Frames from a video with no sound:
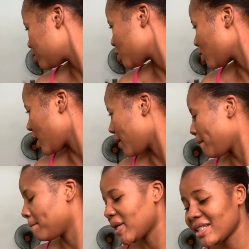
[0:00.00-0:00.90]
So yeah,
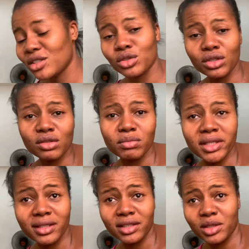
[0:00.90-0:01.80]
Blessing just
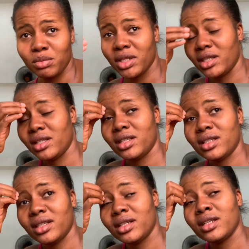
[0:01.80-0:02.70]
messaged
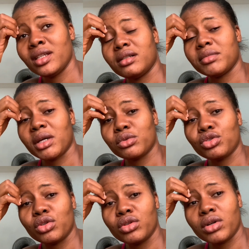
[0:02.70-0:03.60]
me that we
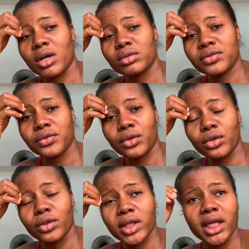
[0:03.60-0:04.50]
should go out
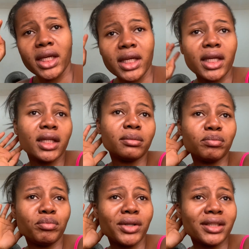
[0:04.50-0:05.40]
for a
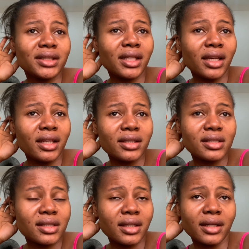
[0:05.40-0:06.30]
birthday
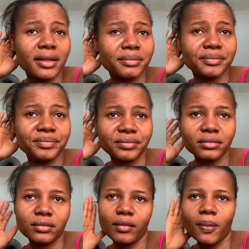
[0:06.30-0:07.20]
dinner.
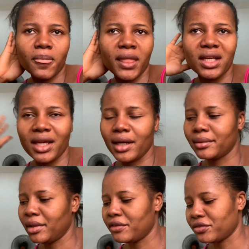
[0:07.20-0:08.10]
Yeah,
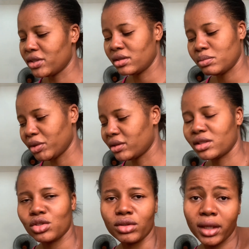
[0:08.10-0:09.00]
her friend's birthday
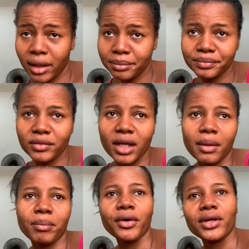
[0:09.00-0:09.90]
is today.
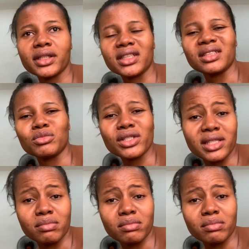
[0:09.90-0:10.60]
Apparently, Moses